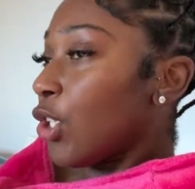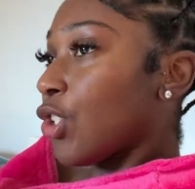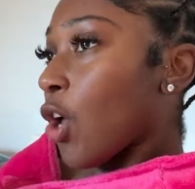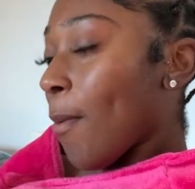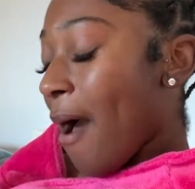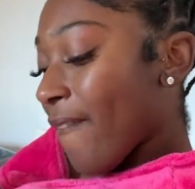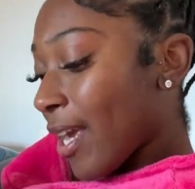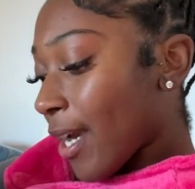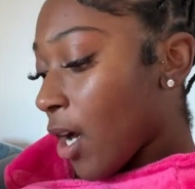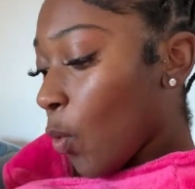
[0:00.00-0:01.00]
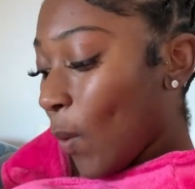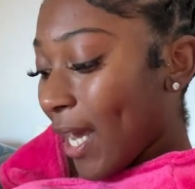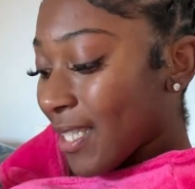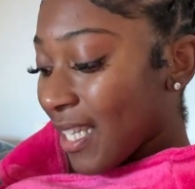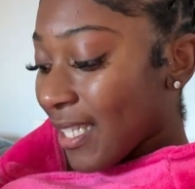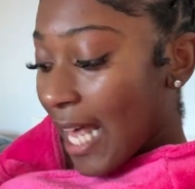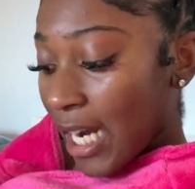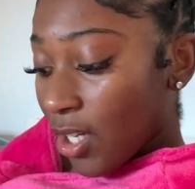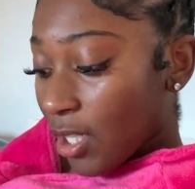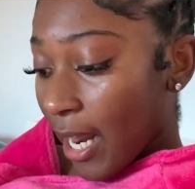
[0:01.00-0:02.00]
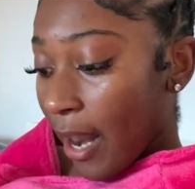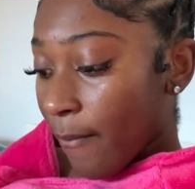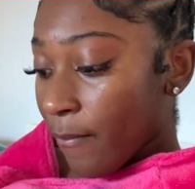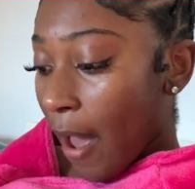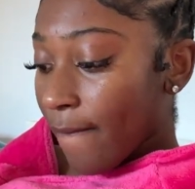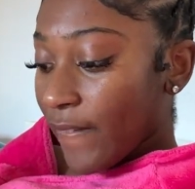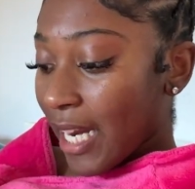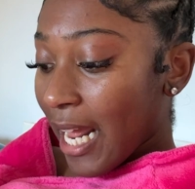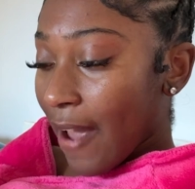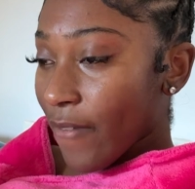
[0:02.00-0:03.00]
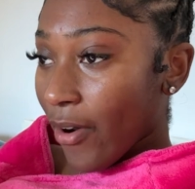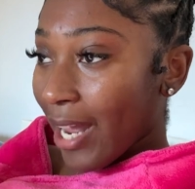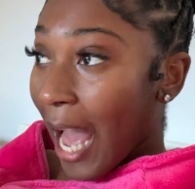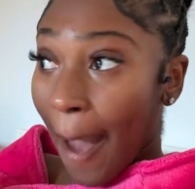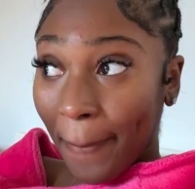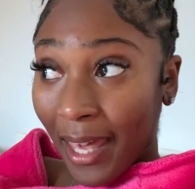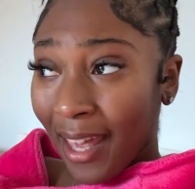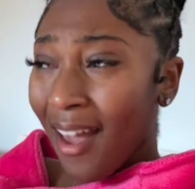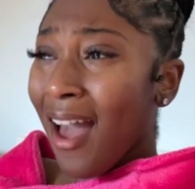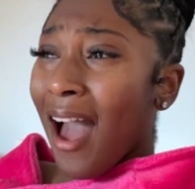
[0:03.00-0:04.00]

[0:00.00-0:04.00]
So I'm having wings and salad, and I'm feeling very happy.